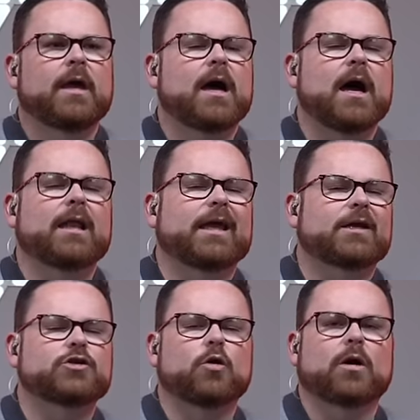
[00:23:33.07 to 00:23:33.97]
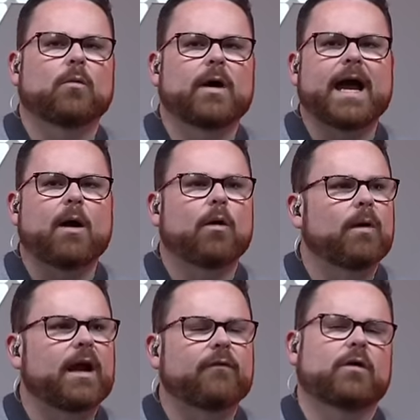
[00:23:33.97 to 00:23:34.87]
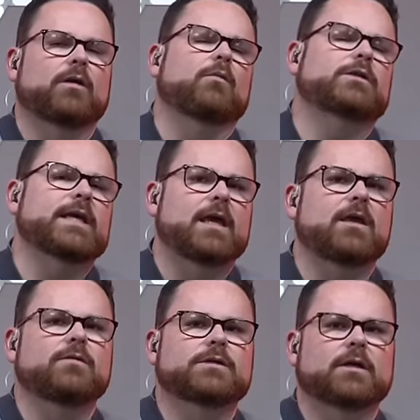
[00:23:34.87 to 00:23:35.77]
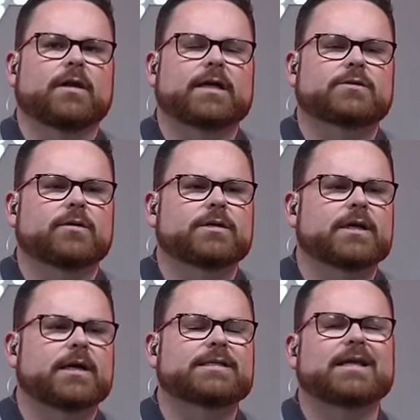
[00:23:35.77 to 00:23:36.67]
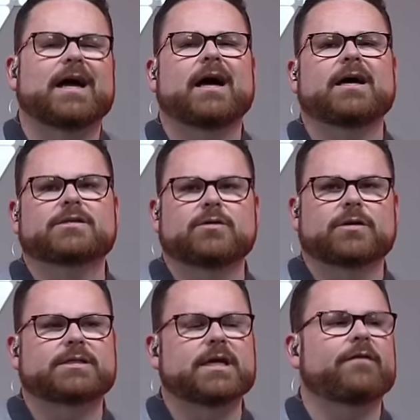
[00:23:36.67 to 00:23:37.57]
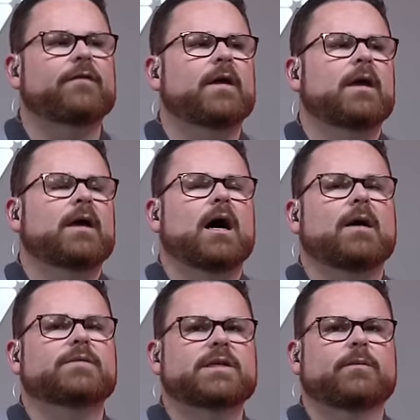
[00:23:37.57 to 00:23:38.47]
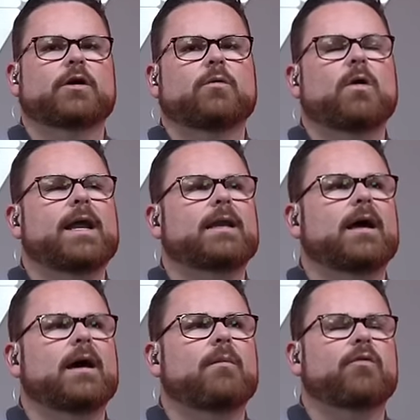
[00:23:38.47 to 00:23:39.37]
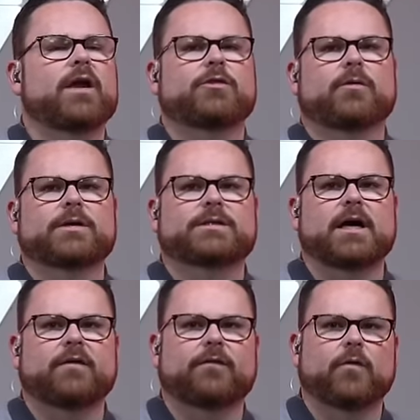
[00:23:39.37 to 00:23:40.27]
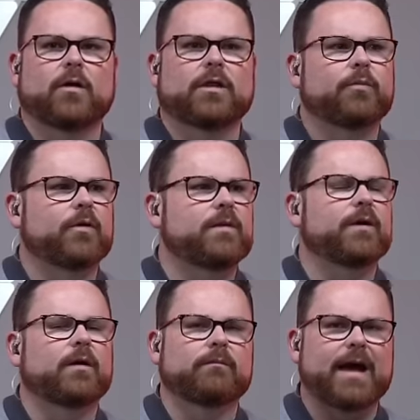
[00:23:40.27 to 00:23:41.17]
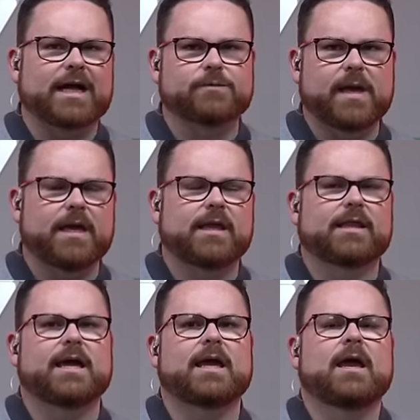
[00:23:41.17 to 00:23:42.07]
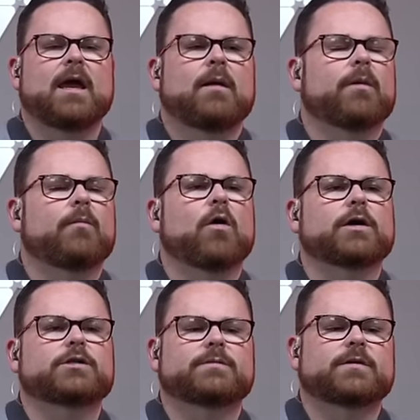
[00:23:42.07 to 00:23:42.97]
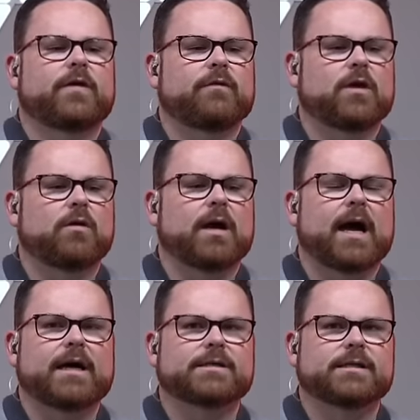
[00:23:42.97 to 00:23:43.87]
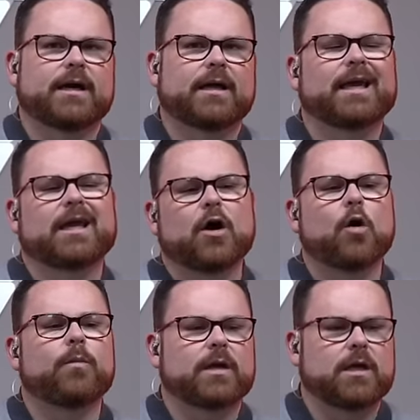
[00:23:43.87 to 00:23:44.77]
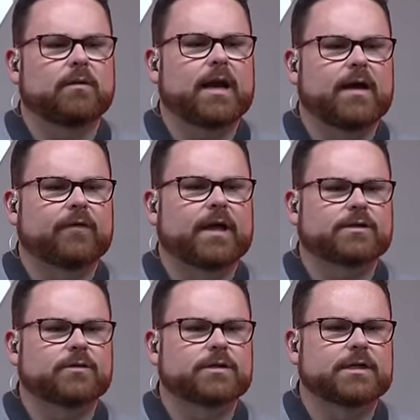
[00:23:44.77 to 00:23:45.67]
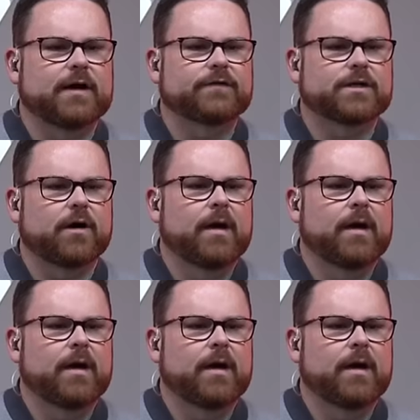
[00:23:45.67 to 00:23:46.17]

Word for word: uh, like a shorter one hour, whatever, and then we'll take cues and all that sort of, sort of, uh, sort of stuff. Um, similar to what uh, Braythorn has done for the pre-built matchmaking thing, but more in terms of giving you guys uh, like an open Q&A for that sort of stuff. So